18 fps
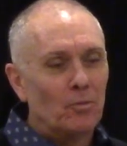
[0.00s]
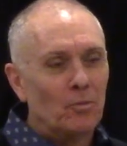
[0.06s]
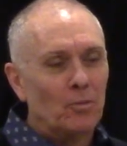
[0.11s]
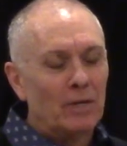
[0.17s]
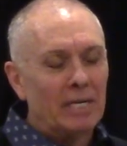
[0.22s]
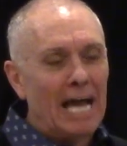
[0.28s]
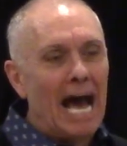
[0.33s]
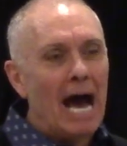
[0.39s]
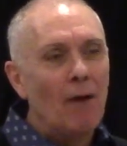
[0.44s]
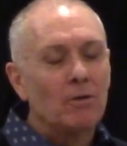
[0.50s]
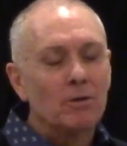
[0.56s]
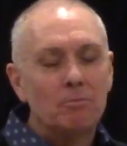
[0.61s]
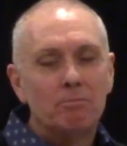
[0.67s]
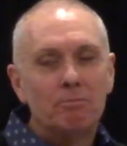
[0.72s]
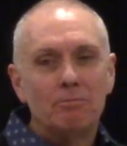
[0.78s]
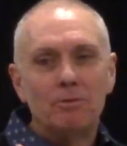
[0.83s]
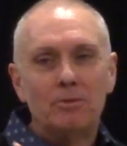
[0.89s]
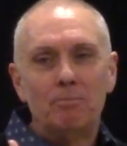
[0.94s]
when I
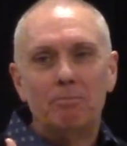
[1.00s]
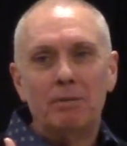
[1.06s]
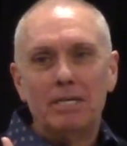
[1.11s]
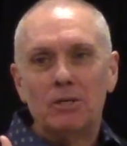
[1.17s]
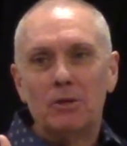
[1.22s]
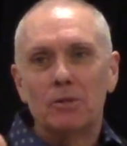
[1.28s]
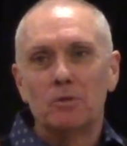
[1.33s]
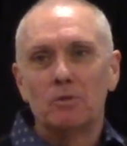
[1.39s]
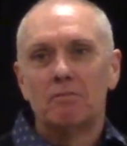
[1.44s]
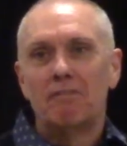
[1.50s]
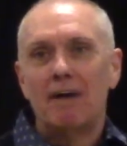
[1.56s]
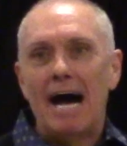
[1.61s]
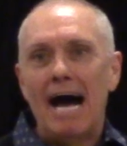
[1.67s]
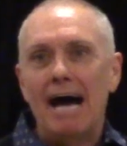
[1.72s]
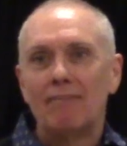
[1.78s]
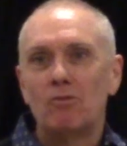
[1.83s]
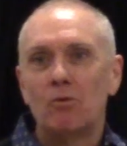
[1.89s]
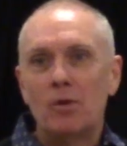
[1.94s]
would be doing a
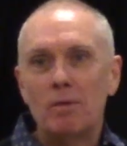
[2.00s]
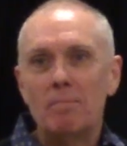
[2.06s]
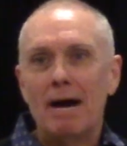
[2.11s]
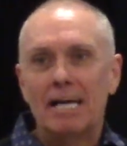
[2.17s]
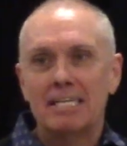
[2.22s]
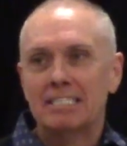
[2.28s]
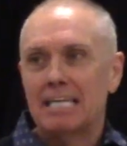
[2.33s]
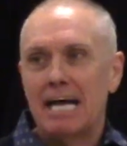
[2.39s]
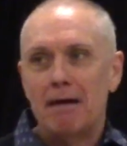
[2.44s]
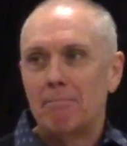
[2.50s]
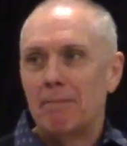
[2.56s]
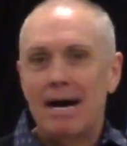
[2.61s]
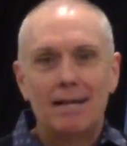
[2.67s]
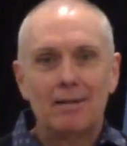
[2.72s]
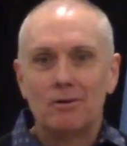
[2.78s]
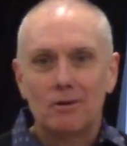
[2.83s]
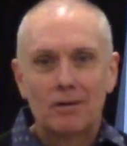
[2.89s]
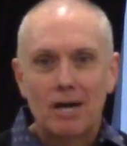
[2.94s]
revival, we might stop by
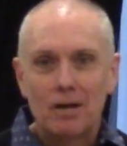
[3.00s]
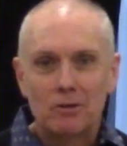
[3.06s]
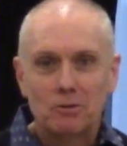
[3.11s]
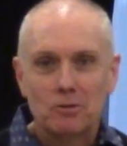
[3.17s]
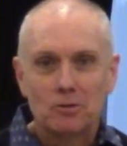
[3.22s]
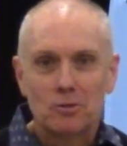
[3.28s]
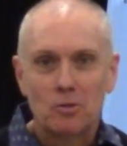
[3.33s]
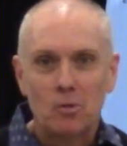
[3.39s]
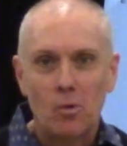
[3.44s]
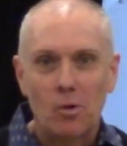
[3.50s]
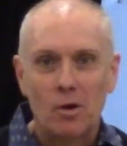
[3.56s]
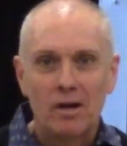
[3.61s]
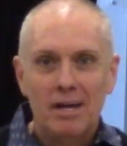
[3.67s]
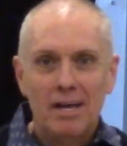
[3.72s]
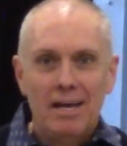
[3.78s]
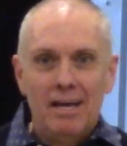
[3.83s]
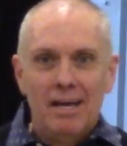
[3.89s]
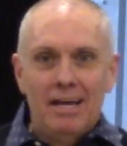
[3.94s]
a little country
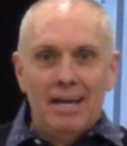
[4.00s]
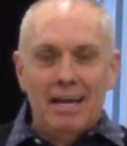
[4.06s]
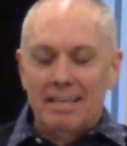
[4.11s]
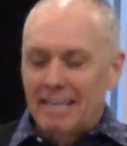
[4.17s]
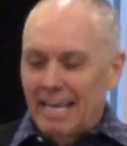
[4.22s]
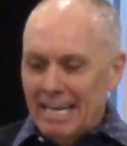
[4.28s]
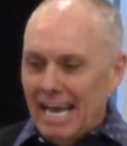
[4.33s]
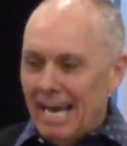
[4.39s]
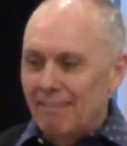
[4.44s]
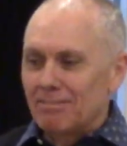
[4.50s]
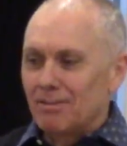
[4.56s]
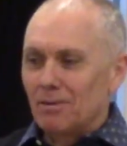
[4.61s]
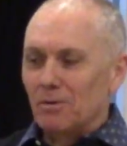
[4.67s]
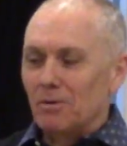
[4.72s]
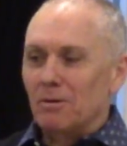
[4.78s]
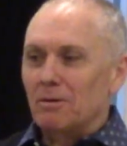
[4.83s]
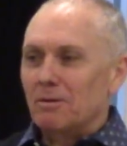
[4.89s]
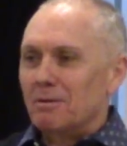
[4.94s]
store, and they'd have a
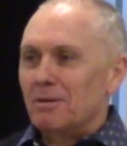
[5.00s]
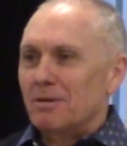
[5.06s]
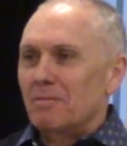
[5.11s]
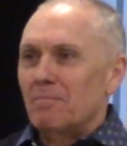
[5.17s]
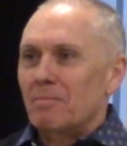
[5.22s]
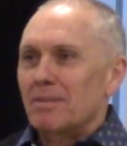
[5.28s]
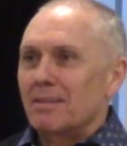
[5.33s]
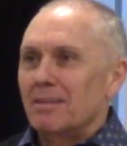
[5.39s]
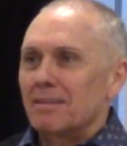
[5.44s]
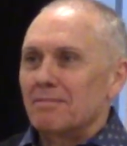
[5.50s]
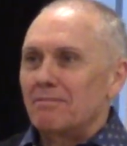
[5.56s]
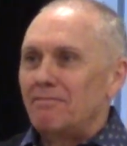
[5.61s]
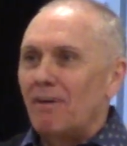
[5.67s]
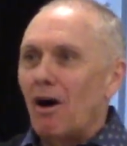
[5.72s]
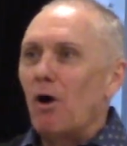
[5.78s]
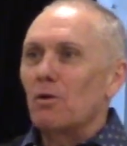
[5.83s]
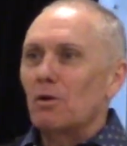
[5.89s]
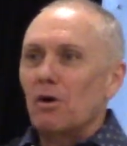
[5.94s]
little
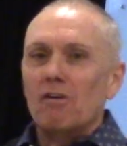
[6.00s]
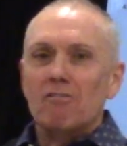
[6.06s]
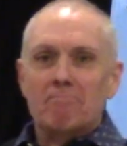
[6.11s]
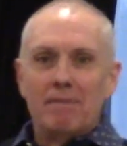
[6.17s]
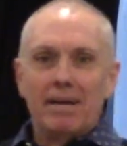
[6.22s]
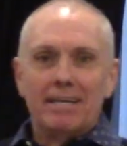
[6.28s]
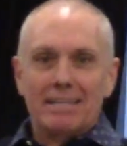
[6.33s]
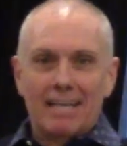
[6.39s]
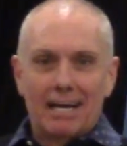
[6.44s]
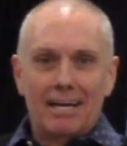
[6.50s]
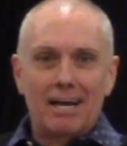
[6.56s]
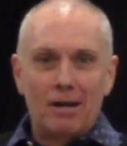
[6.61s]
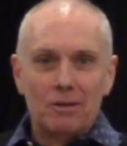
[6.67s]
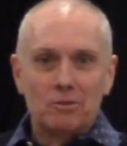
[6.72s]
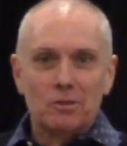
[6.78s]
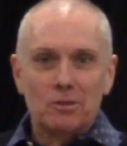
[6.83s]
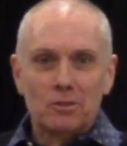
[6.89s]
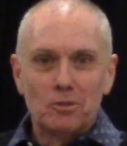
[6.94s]
photo of me in that
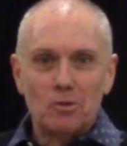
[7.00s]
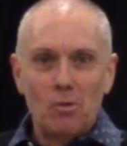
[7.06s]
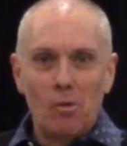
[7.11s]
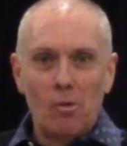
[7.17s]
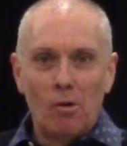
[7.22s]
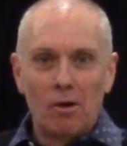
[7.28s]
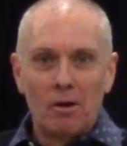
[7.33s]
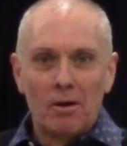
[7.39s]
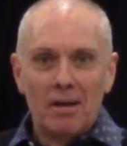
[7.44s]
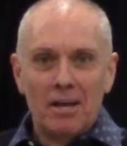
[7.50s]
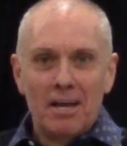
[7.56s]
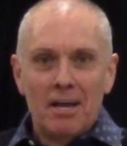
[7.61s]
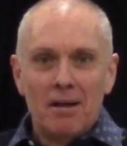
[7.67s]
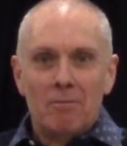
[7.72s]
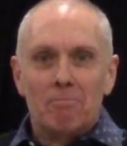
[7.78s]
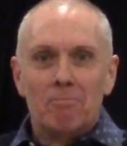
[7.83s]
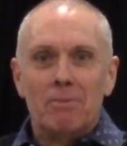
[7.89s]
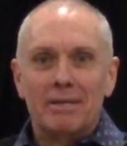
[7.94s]
country store,
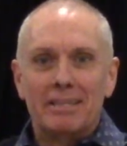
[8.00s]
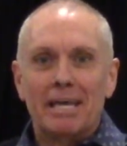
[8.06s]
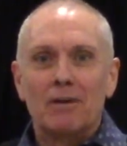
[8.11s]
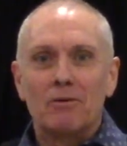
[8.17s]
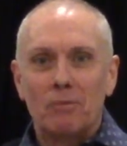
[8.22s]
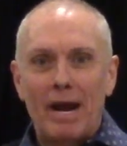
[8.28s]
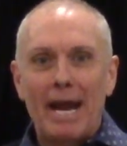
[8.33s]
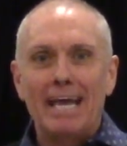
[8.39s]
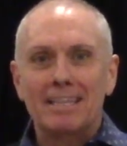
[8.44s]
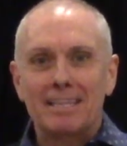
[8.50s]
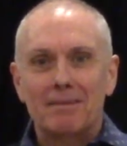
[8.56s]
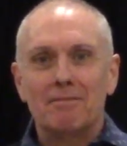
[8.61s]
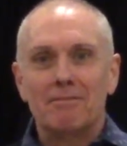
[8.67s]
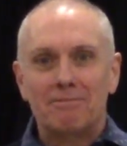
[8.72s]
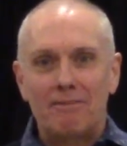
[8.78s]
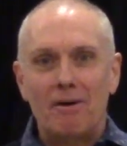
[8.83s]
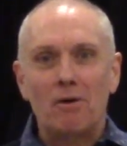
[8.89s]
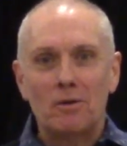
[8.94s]
but they ran
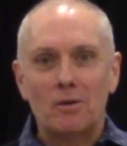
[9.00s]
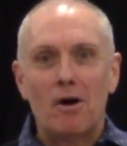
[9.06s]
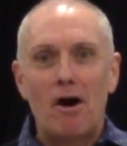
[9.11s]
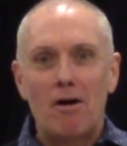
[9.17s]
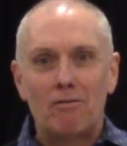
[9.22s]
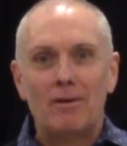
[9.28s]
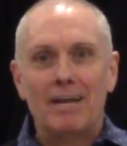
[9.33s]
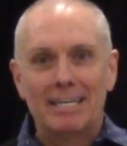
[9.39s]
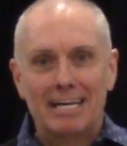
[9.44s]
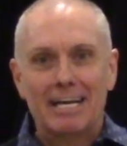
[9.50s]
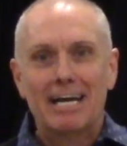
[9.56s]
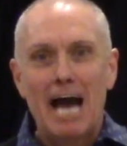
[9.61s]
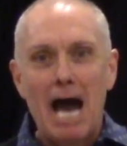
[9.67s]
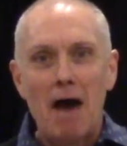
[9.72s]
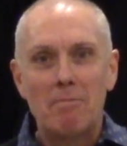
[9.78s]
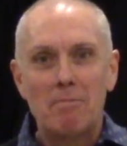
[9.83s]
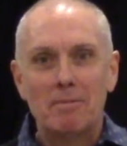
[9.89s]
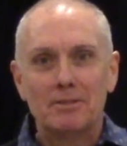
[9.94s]
the photo off like a
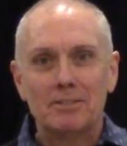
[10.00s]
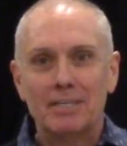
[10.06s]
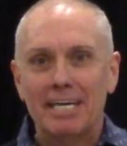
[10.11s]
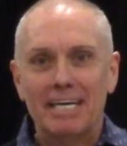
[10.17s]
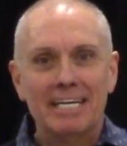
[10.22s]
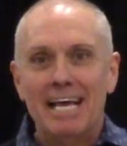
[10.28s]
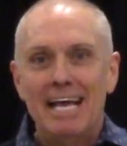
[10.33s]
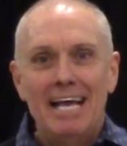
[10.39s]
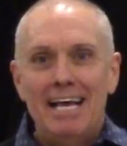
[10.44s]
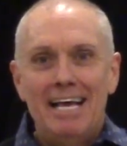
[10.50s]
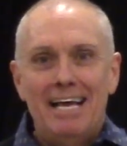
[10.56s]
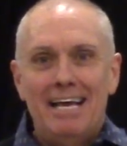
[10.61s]
copy machine.